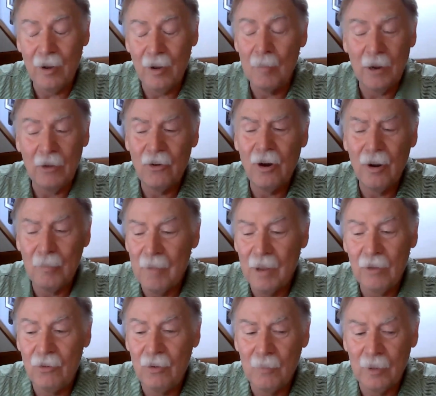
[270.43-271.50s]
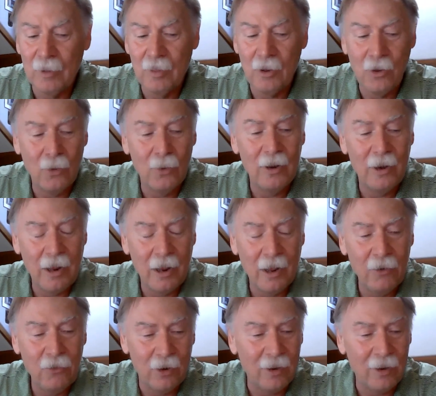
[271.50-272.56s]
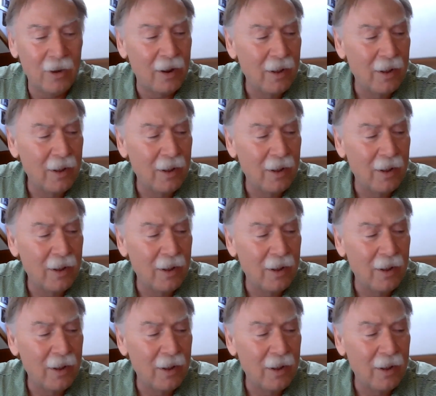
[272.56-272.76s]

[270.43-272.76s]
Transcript: But I started messing with the Unity engine,